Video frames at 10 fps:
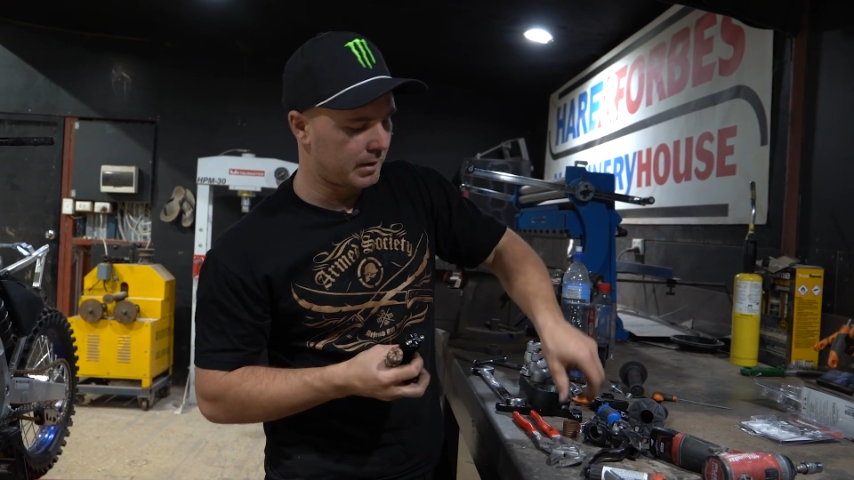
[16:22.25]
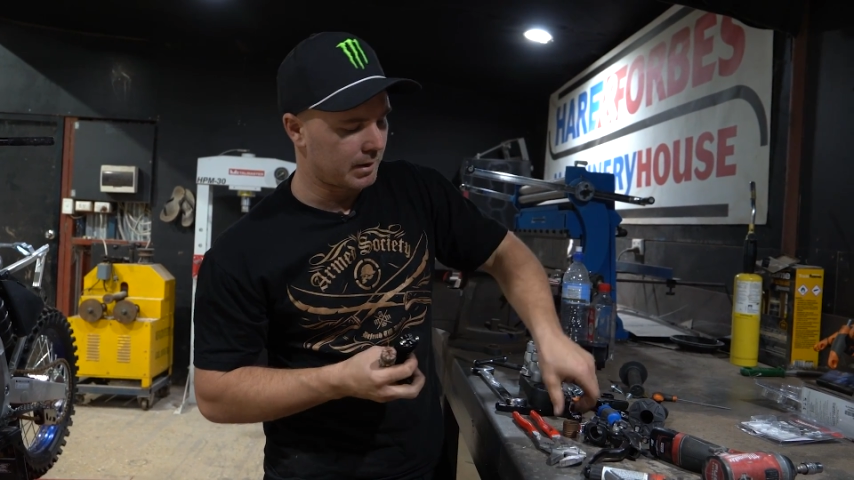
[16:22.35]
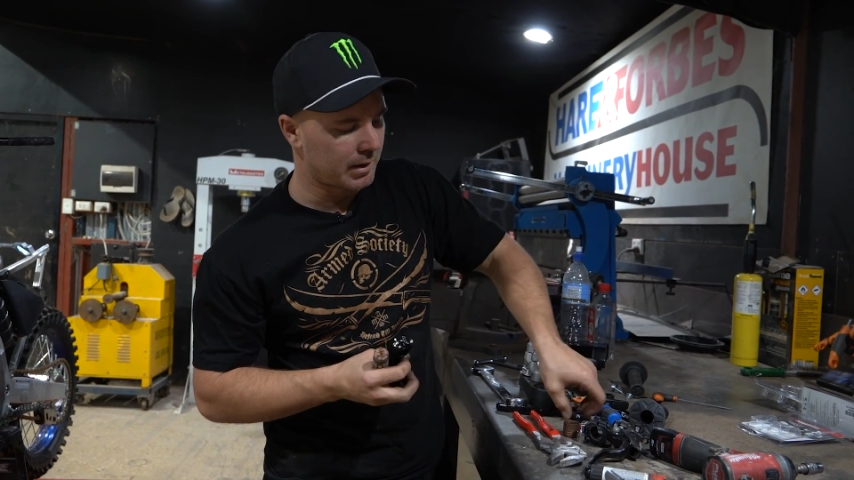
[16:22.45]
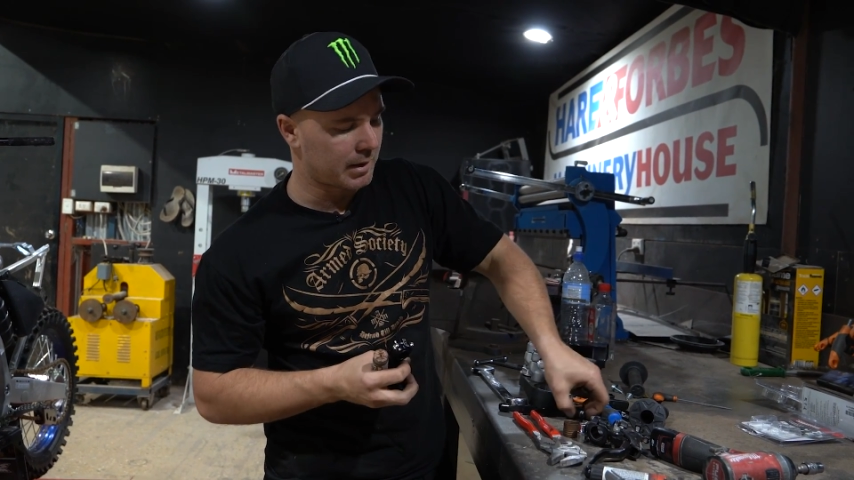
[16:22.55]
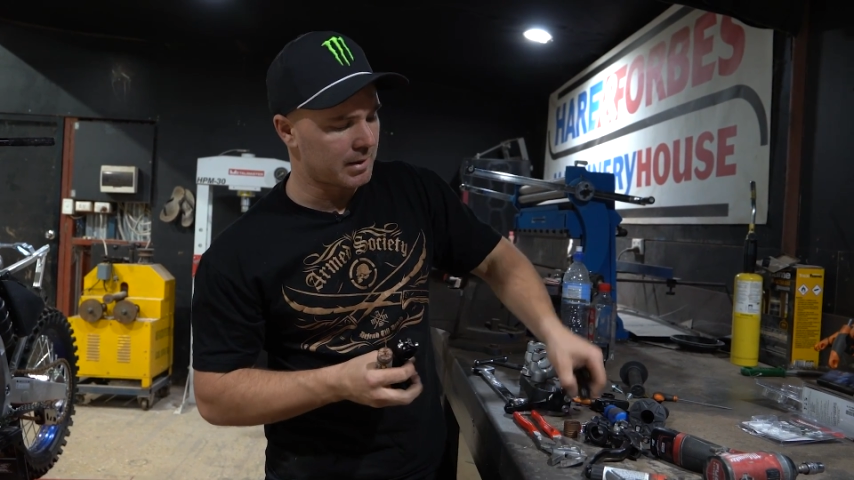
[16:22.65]

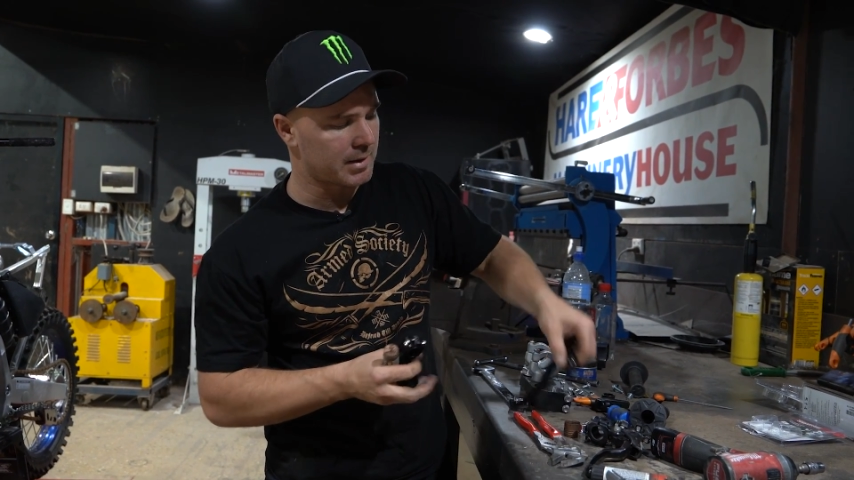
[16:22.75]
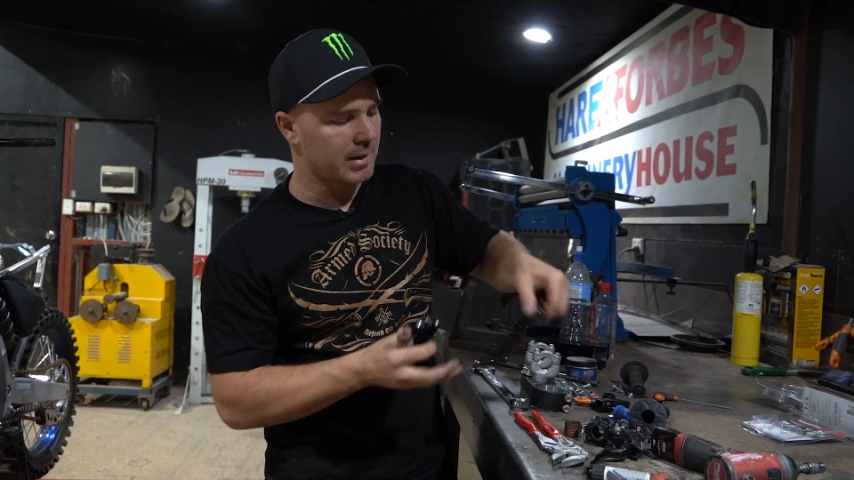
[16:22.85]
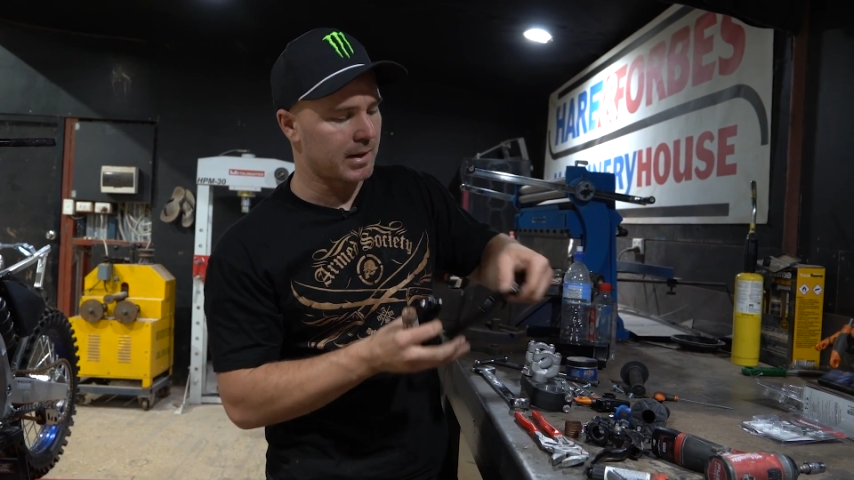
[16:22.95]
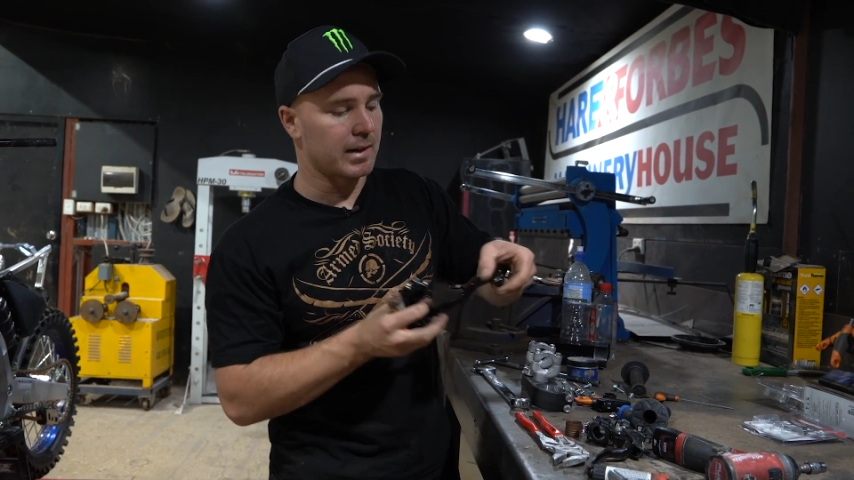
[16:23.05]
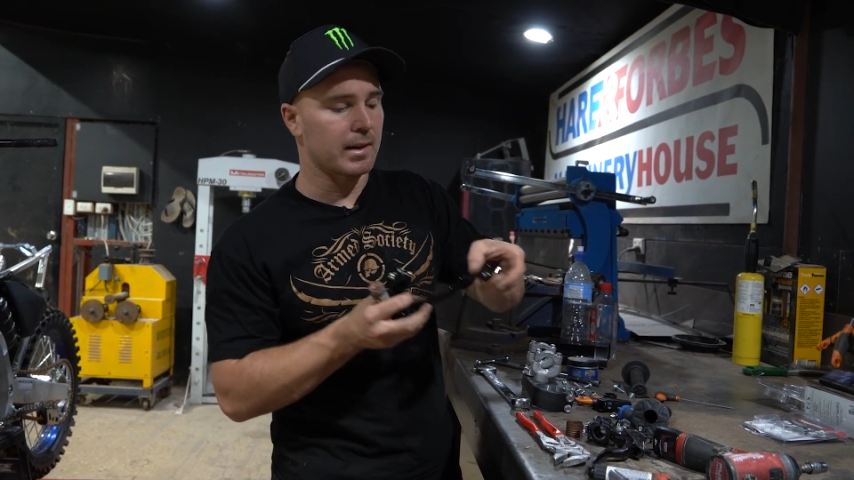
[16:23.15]
that you can
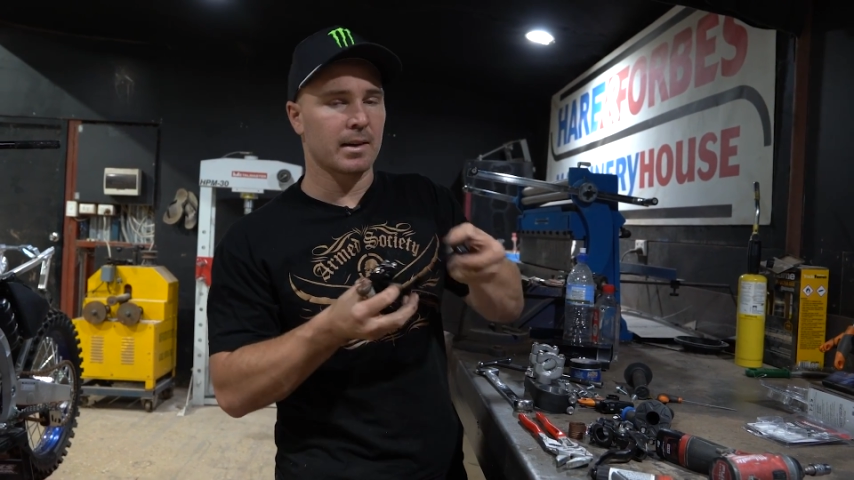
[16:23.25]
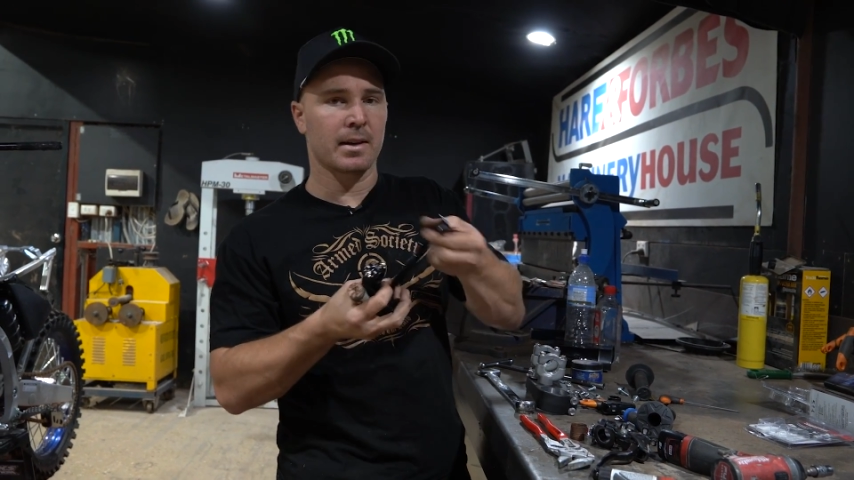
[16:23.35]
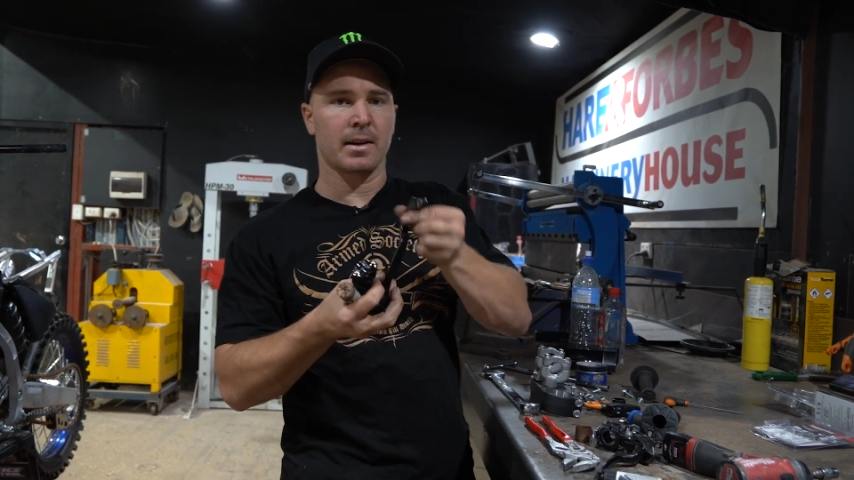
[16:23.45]
see